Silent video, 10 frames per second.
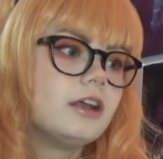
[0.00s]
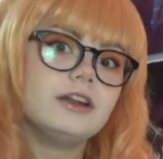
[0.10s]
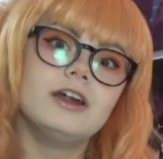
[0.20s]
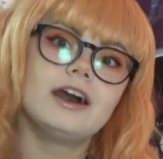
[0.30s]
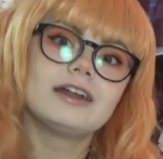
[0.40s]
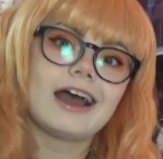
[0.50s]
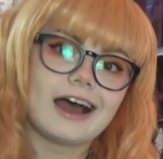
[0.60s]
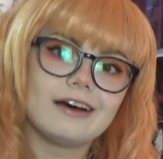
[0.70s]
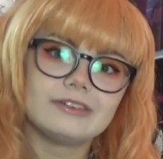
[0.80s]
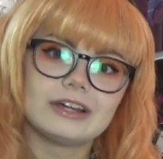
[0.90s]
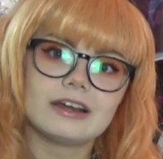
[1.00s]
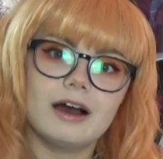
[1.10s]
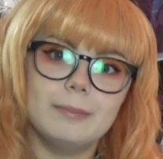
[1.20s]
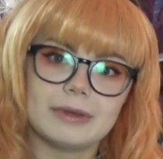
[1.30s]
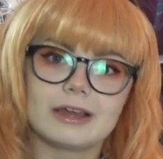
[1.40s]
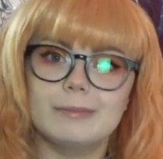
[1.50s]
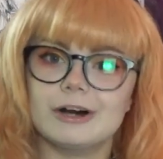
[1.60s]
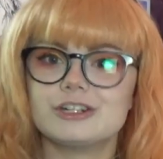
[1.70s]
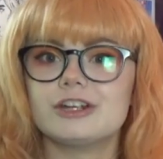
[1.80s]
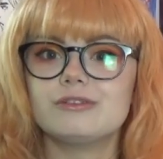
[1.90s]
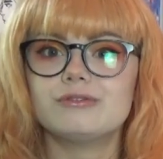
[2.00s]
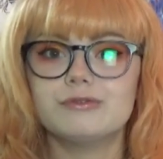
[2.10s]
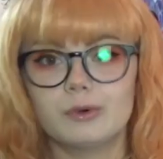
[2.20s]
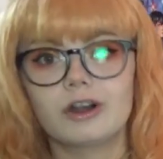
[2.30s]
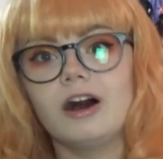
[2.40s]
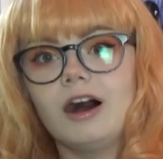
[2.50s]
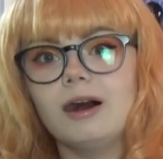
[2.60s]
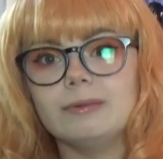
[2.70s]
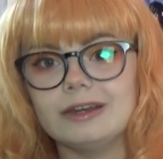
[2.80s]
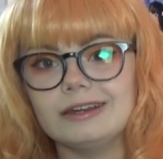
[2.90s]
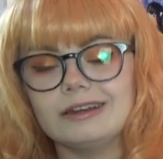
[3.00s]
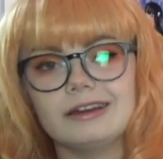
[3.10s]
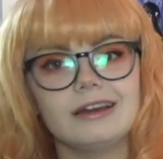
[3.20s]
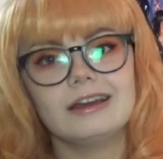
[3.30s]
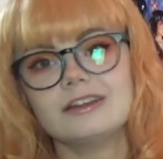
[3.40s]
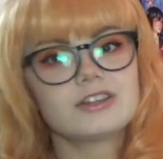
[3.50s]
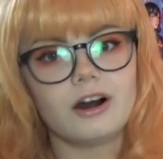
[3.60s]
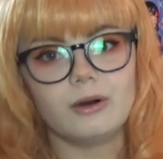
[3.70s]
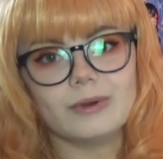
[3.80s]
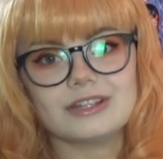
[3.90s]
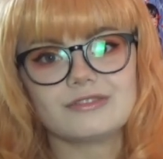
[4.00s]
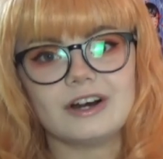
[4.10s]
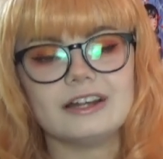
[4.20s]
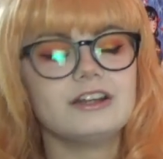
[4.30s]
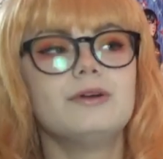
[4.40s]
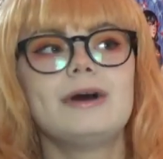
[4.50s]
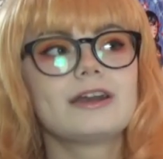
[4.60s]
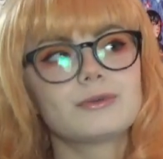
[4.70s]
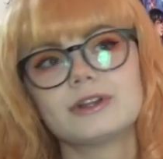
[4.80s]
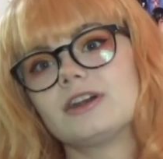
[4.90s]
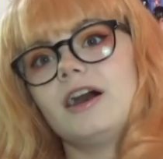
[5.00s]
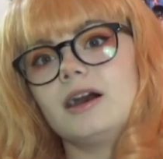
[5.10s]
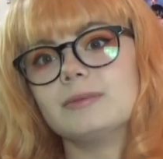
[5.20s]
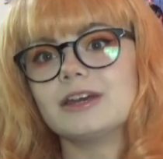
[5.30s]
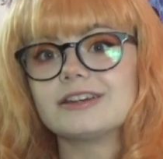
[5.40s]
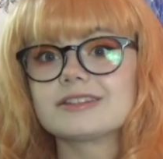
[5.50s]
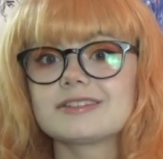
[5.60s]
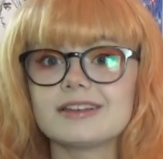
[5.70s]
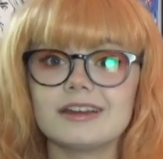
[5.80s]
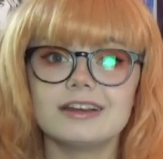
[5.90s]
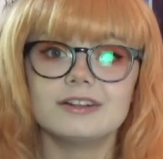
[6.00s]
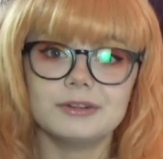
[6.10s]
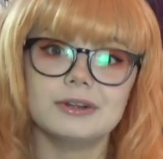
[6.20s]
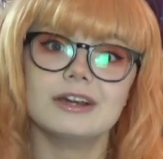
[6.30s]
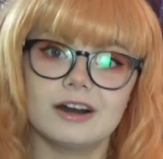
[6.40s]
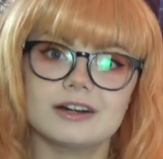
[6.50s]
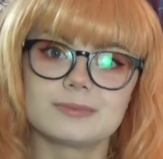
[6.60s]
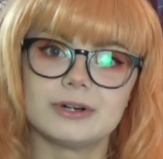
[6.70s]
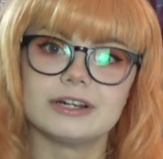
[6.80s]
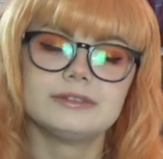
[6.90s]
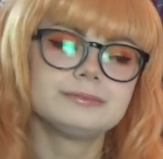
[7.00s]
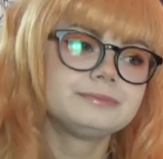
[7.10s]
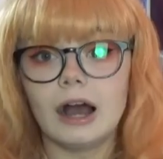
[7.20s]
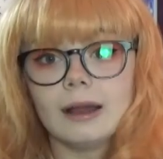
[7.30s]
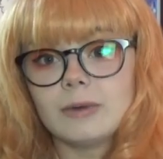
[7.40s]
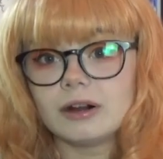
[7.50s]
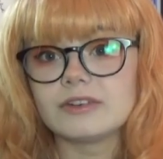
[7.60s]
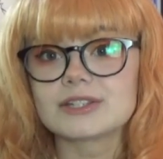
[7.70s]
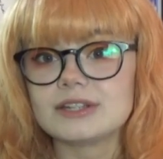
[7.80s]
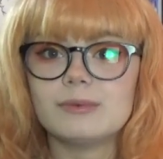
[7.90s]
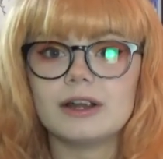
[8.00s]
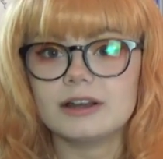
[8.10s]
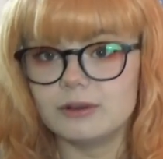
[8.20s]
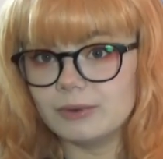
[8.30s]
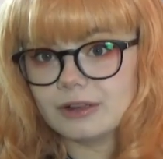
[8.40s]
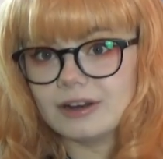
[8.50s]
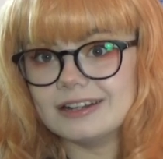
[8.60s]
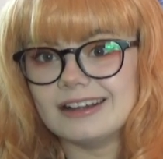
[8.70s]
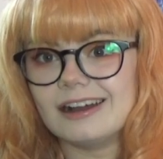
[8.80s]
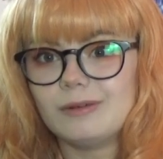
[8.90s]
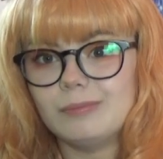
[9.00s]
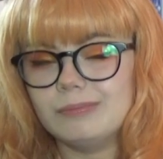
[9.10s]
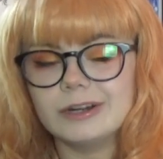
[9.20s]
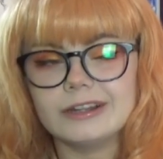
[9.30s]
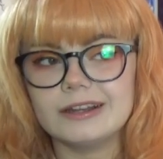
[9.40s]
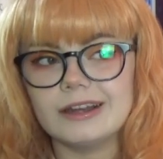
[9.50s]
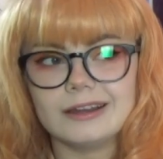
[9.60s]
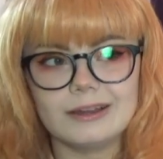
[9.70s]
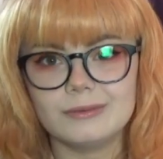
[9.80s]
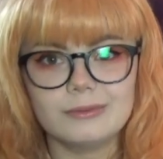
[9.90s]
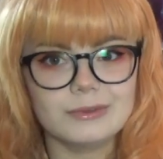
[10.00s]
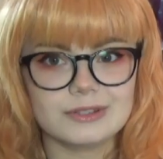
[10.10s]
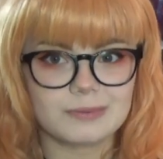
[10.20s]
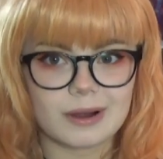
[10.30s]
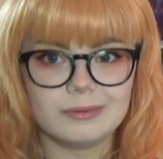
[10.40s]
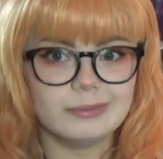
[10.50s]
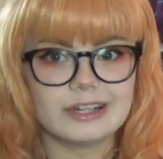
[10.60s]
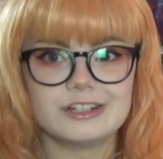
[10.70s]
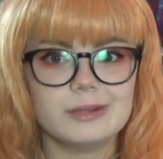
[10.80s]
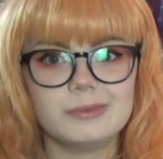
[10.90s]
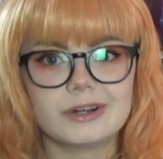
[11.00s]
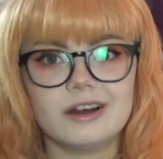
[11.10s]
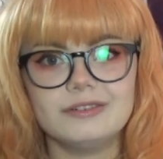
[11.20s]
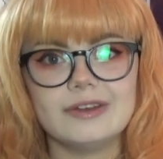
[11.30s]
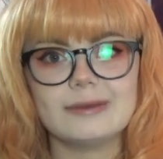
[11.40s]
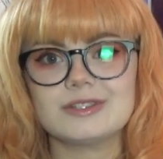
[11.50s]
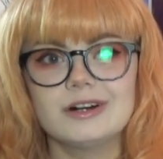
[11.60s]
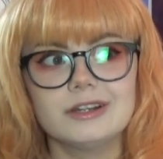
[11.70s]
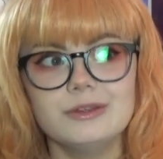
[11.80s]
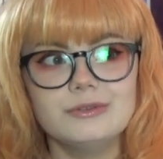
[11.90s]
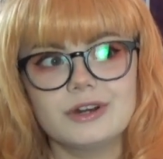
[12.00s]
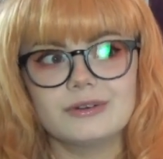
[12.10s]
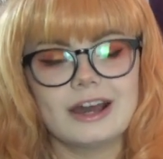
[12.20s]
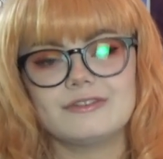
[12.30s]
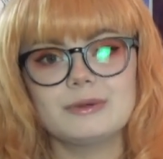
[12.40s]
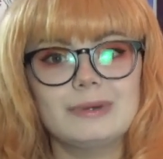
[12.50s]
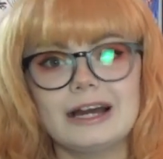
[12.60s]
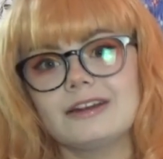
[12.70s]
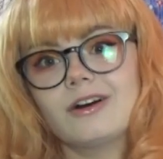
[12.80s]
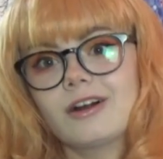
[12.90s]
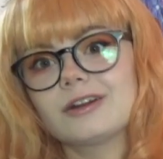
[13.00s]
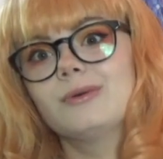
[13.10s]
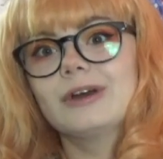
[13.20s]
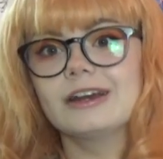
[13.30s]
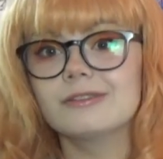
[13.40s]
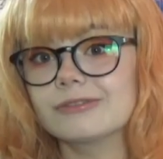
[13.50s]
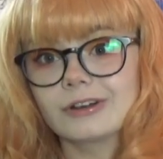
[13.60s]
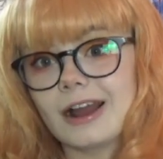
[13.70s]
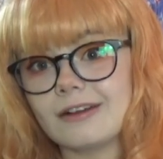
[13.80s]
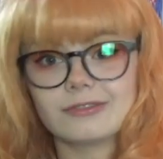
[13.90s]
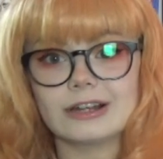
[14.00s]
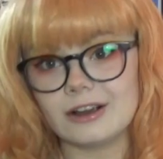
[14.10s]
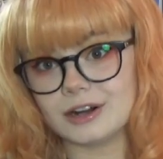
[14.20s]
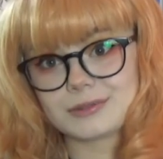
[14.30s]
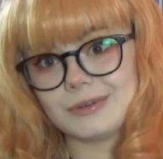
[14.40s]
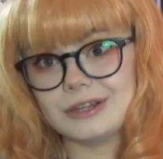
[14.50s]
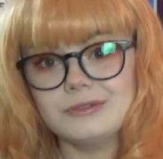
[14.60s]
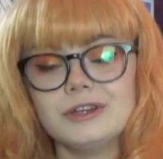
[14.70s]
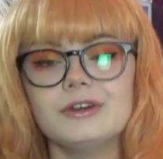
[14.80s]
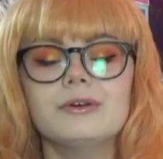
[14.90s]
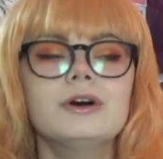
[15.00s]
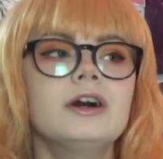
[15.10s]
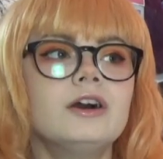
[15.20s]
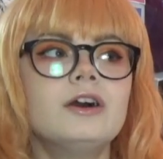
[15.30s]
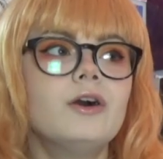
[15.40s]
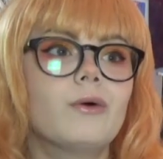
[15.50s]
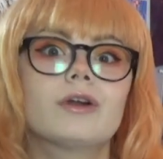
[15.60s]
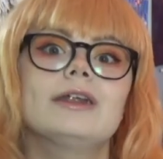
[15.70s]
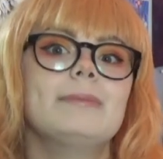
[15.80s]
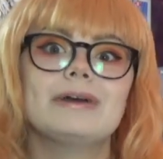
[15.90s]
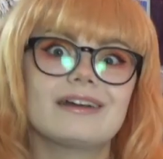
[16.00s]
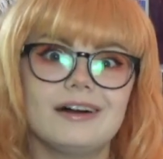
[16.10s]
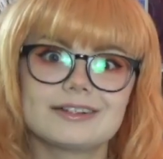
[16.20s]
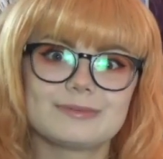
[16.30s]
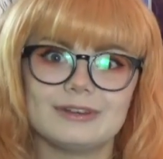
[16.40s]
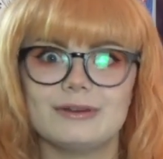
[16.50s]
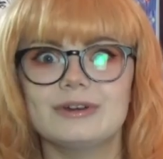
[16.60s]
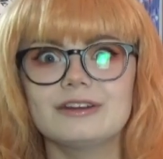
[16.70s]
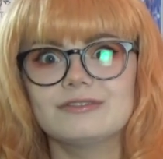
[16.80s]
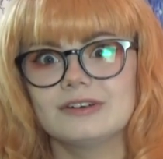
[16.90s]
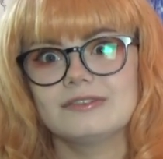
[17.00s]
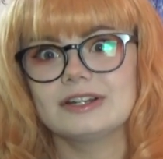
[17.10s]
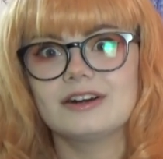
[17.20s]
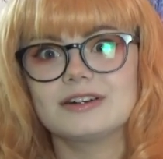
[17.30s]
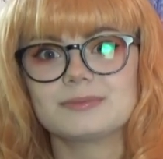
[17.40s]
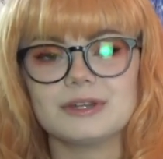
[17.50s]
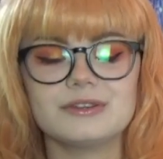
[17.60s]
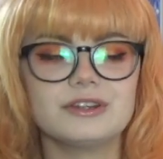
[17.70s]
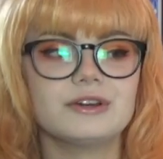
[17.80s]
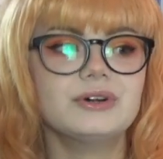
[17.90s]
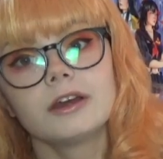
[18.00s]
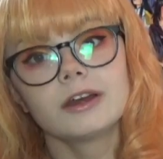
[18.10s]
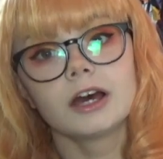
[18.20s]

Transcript: Not having a big budget for a hobby is always fine, no matter what the hobby is, including cosplay. I'm obviously wearing a wig right now, but it was probably a cheap one off of Amazon. You don't have to buy an Arda wig for every cosplay you do, or an epic cosplay wig for every cosplay you do.